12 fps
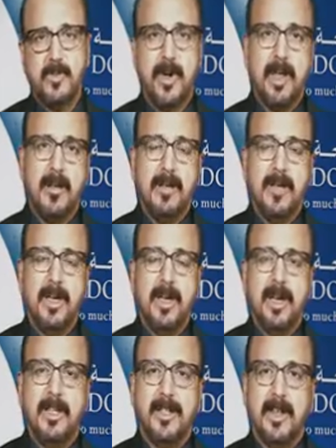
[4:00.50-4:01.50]
and 12,
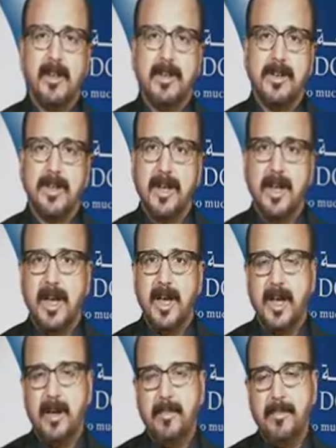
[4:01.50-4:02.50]
there
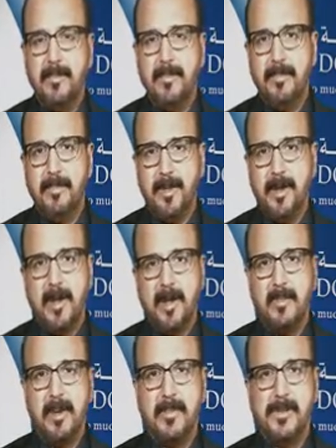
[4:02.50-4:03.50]
are
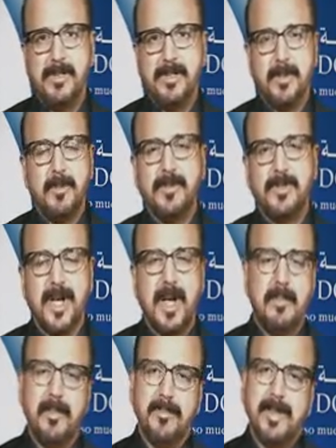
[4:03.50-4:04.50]
periodic payments supposed
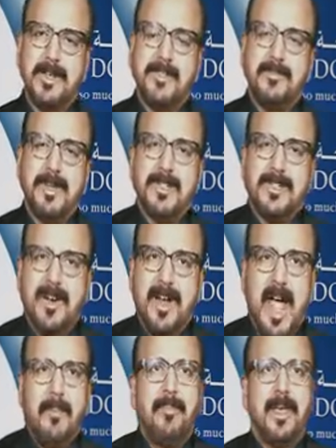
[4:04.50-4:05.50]
to come. That's
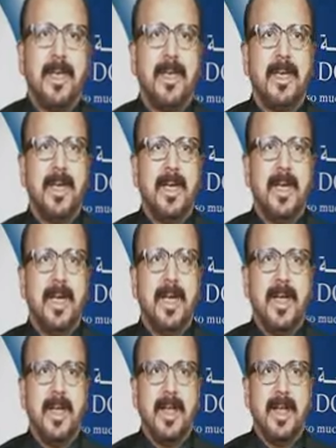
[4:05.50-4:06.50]
not happening.
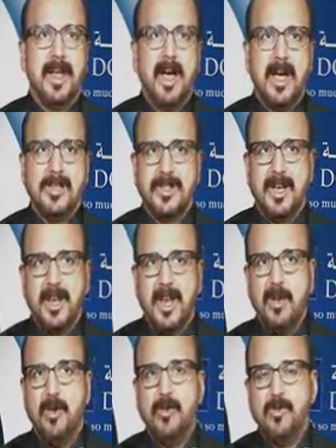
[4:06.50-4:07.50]
Last
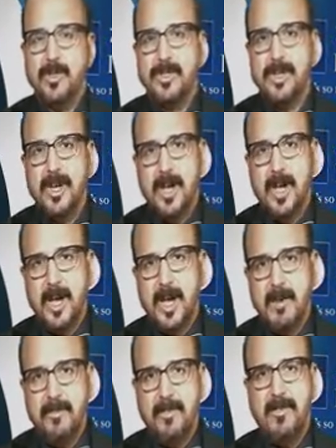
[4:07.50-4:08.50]
agreed loan was
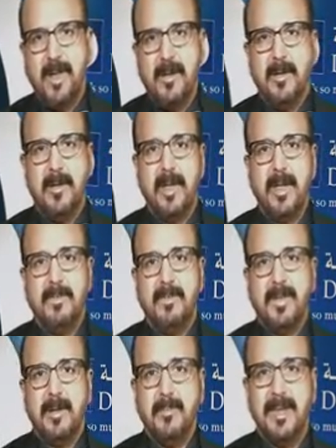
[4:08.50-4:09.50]
$15
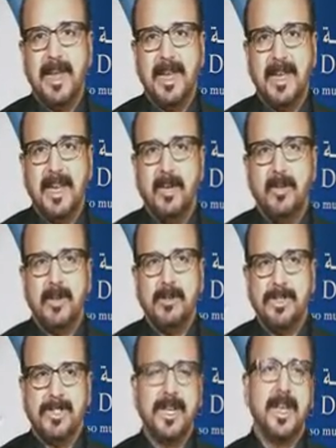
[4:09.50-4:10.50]
billion in
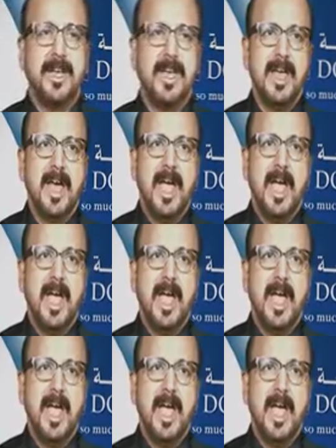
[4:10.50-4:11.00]
2010.